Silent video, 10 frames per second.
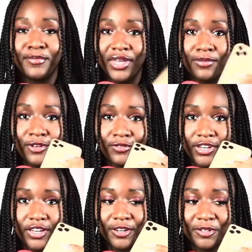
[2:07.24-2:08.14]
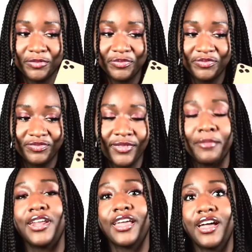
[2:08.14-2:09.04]
baby over here. I
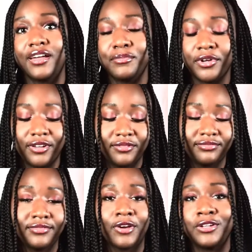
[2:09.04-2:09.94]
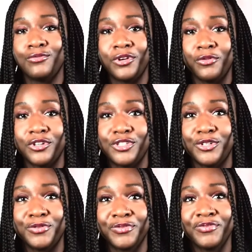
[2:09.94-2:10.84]
mean, I can, but I wouldn't want
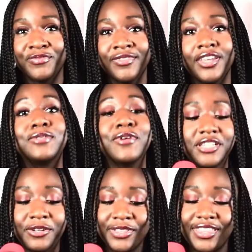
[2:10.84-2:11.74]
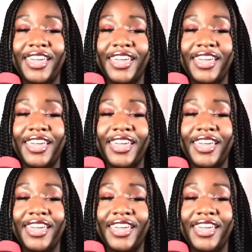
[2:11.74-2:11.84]
to. Especially with the